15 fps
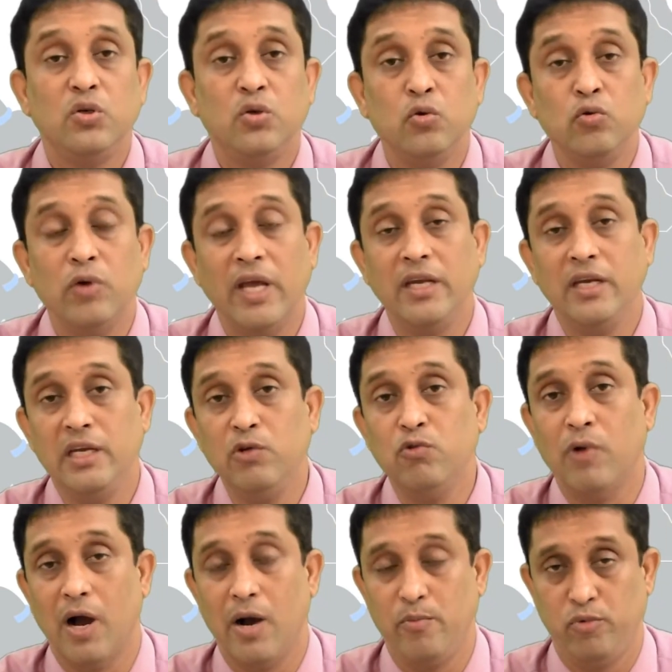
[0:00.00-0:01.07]
to a
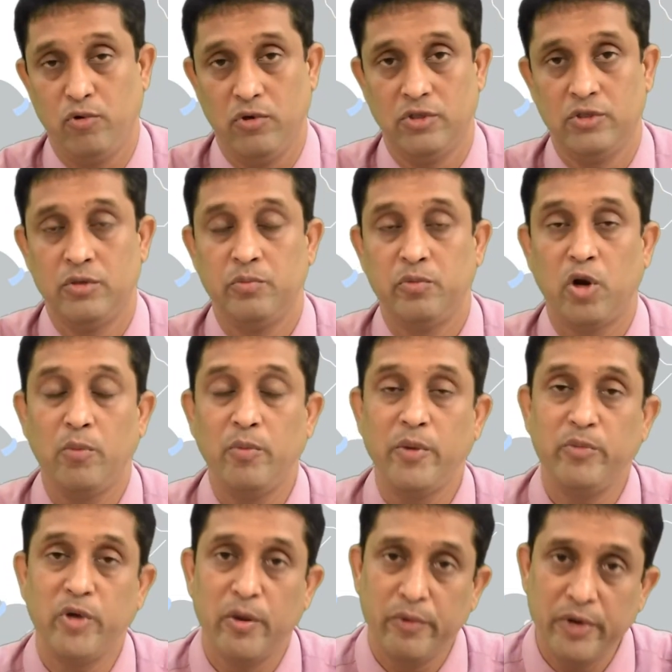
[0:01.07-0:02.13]
new approach, from a
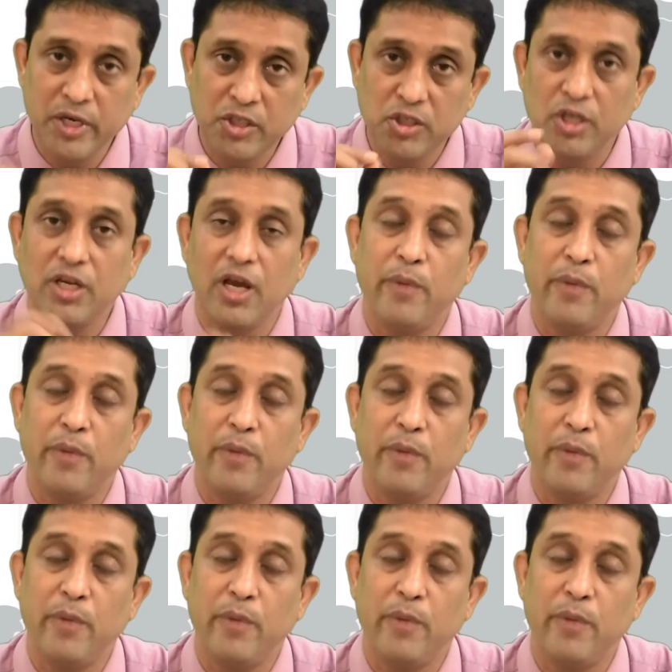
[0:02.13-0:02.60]
behavioristic